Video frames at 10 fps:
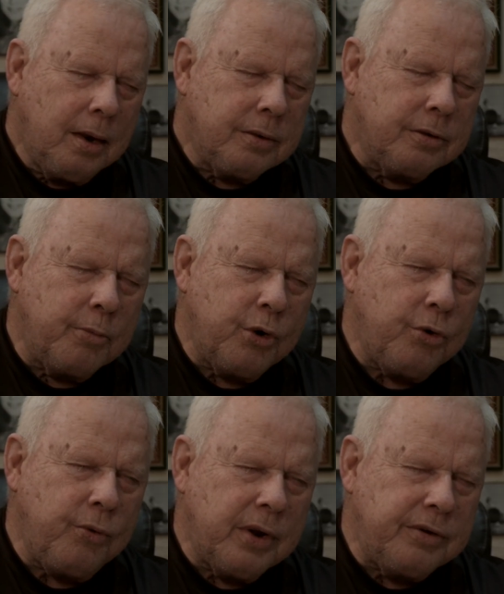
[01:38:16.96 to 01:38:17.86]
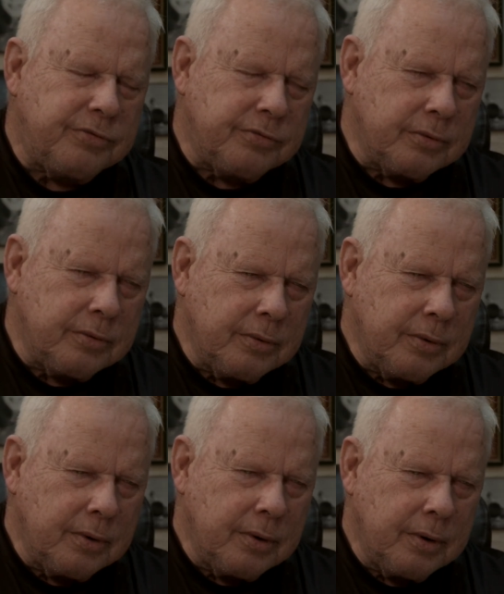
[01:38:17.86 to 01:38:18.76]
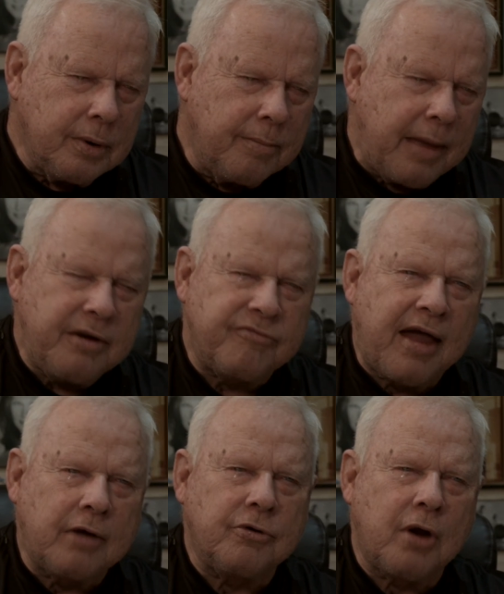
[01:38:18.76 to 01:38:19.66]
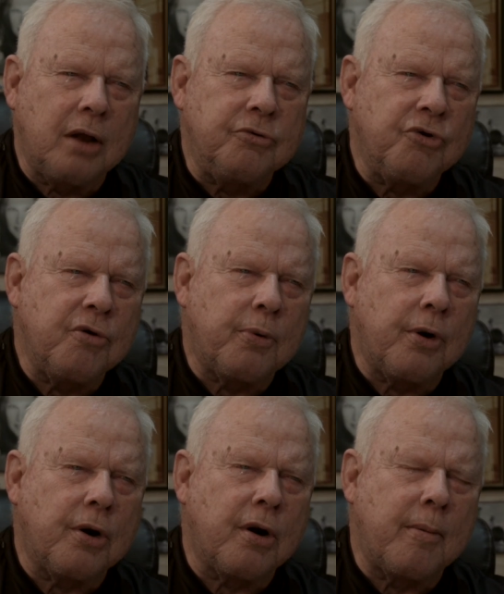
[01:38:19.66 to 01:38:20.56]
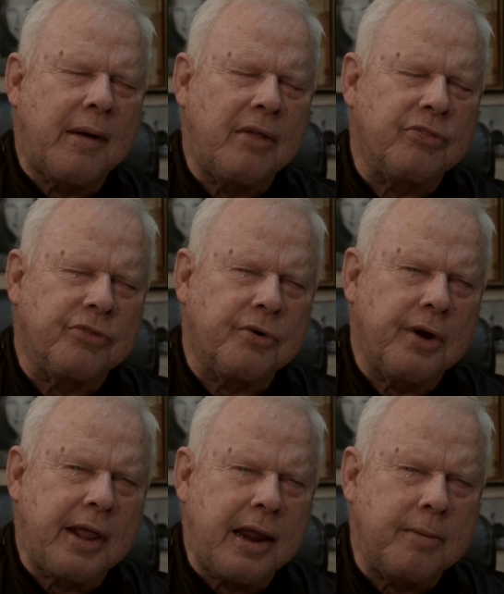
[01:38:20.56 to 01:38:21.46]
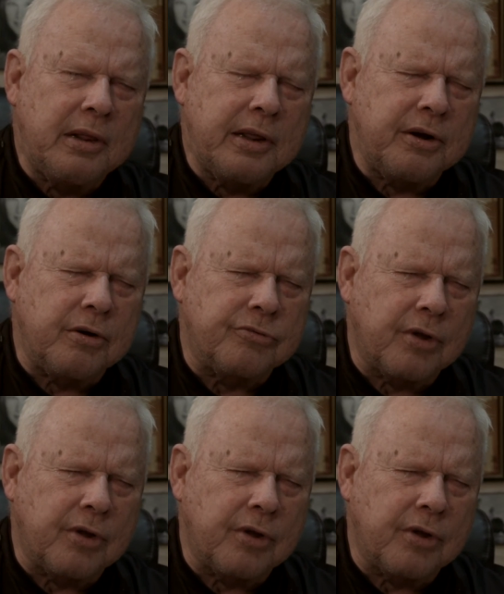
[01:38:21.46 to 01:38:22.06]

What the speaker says: The moon was manufactured on Jupiter about 38 million years